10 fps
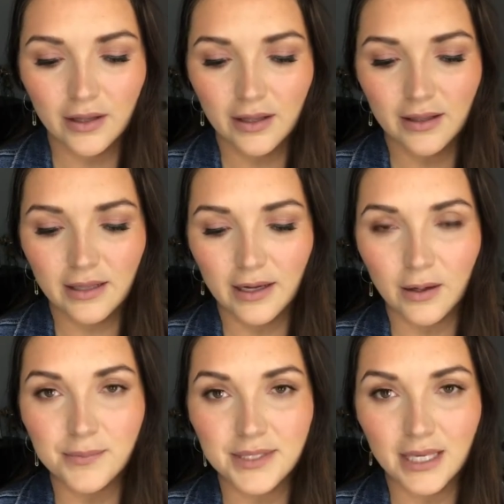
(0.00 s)
that
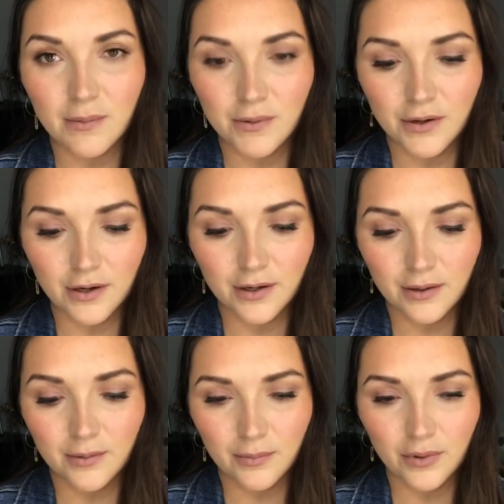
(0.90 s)
helps keep your
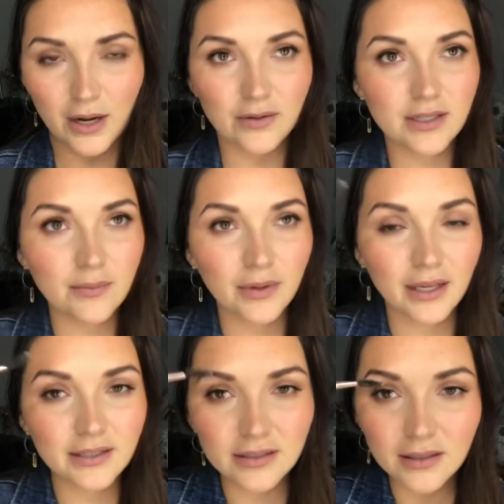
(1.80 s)
brows in
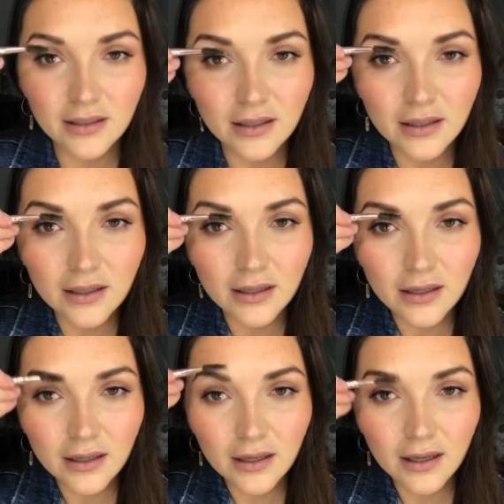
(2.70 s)
place.
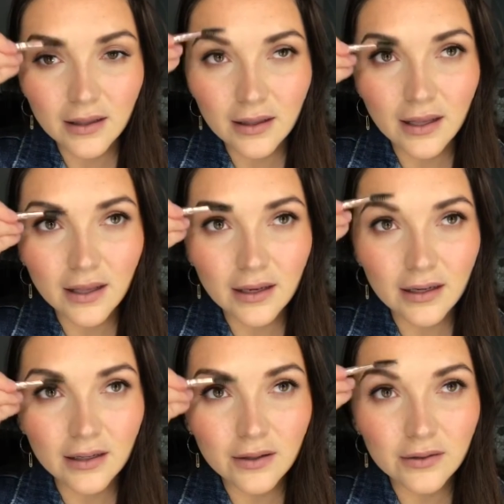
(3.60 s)
And then
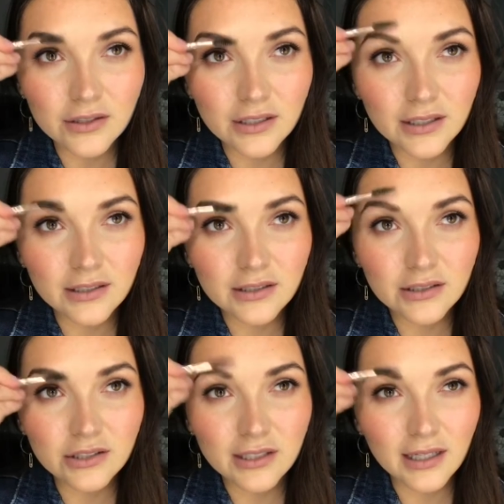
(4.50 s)
you just
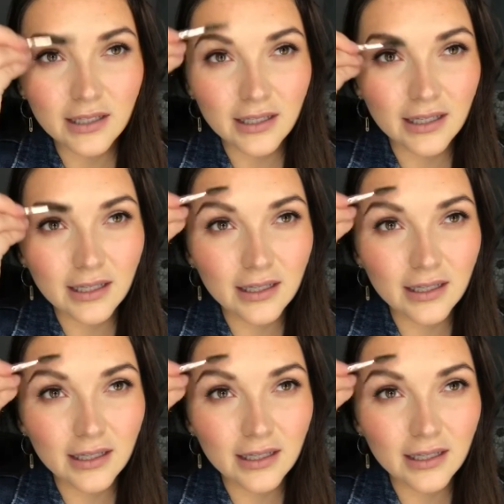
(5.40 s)
gently